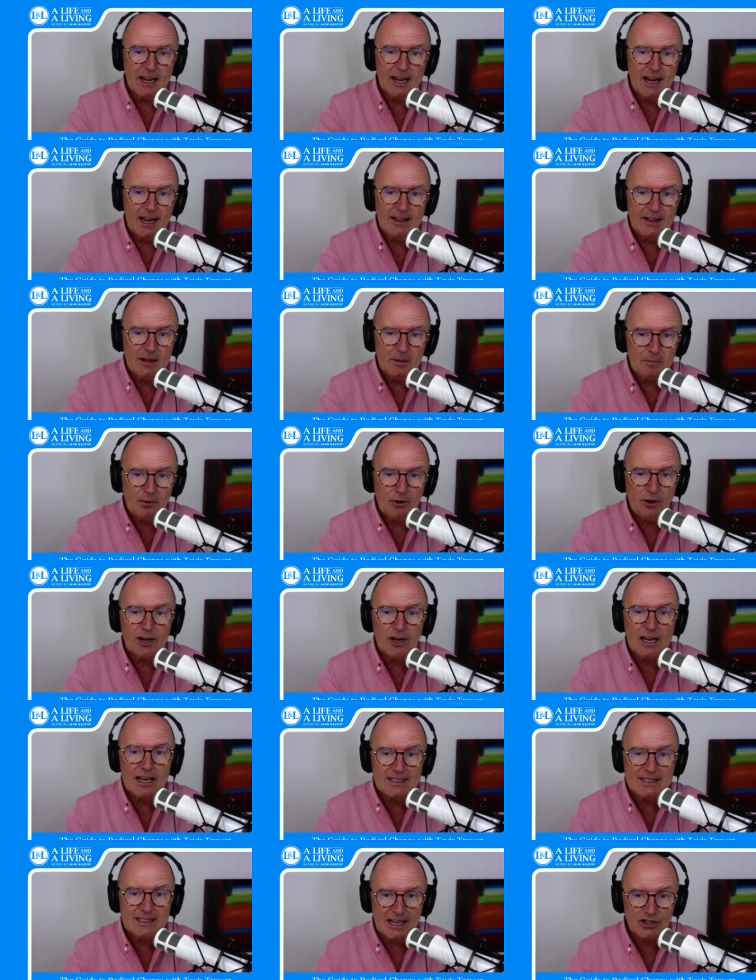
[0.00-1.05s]
in the book
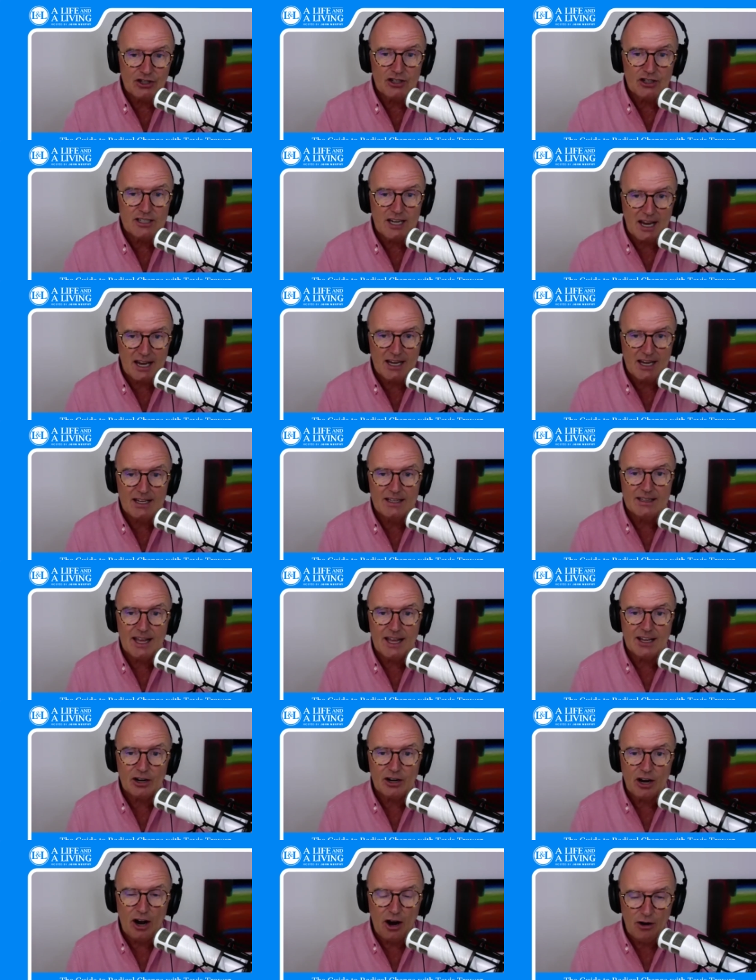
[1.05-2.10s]
is actually taking
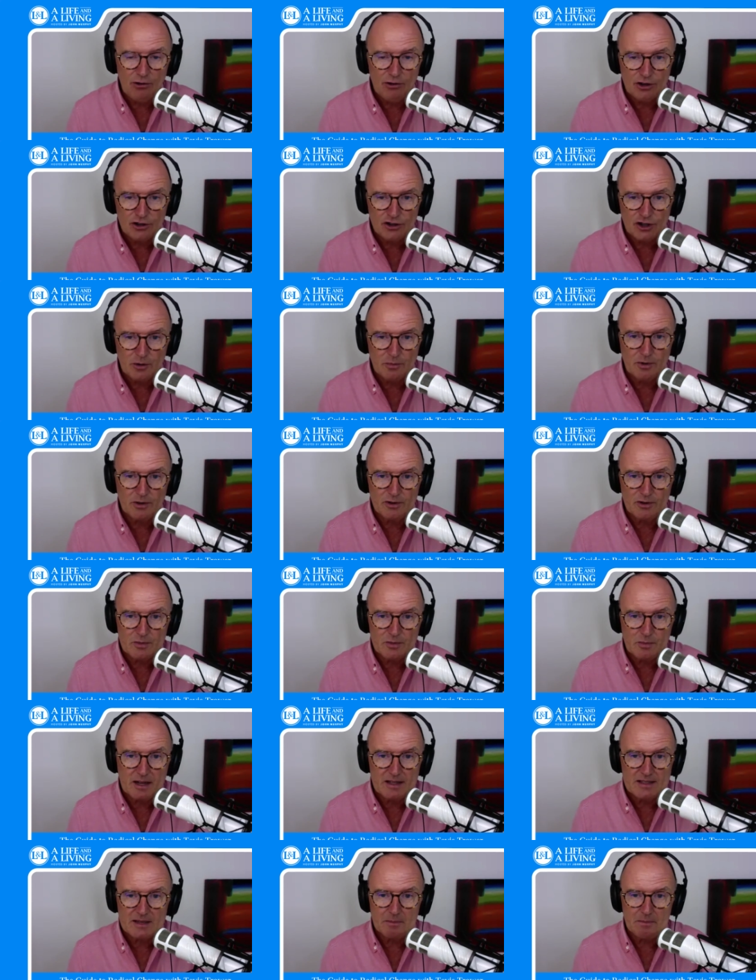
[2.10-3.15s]
that ownership and
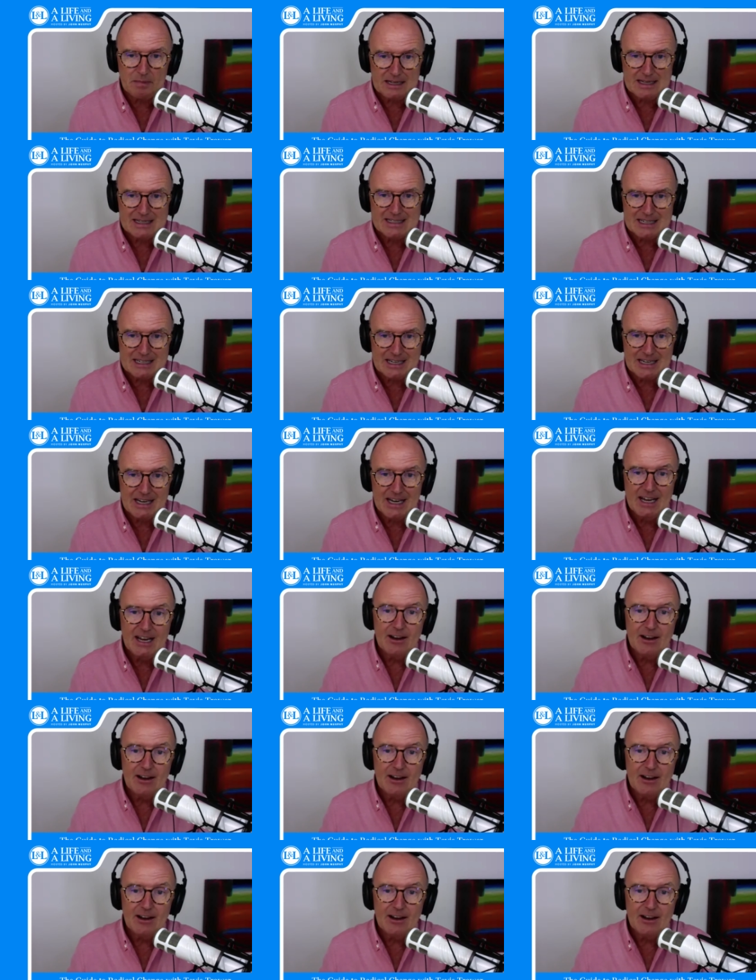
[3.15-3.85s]
responsibility